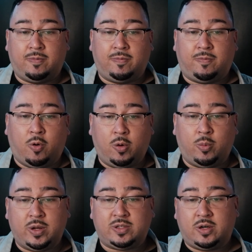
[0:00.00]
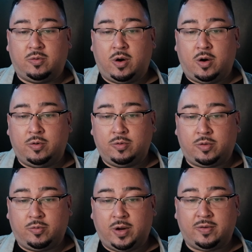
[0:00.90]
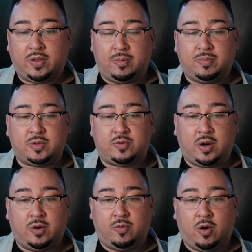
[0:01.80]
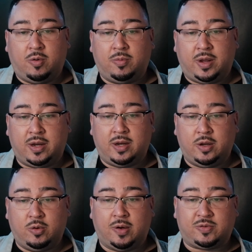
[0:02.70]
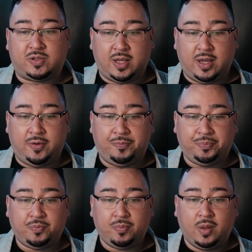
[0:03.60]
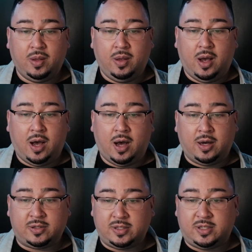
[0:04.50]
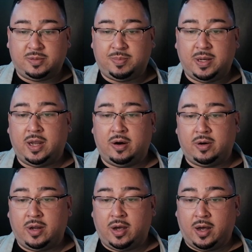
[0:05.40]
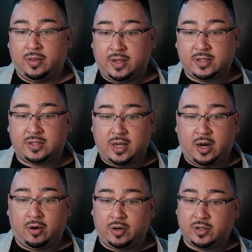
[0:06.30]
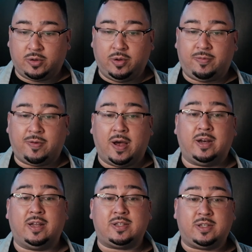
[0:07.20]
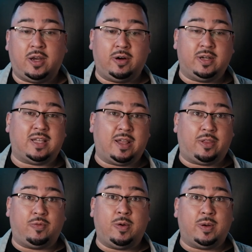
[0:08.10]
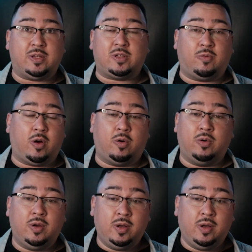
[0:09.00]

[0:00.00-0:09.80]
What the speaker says: 4 wins in a row, 3 of them straight in a row in the UFC since he's been there this year. He's only fought this year, and he's had 3 wins in a row.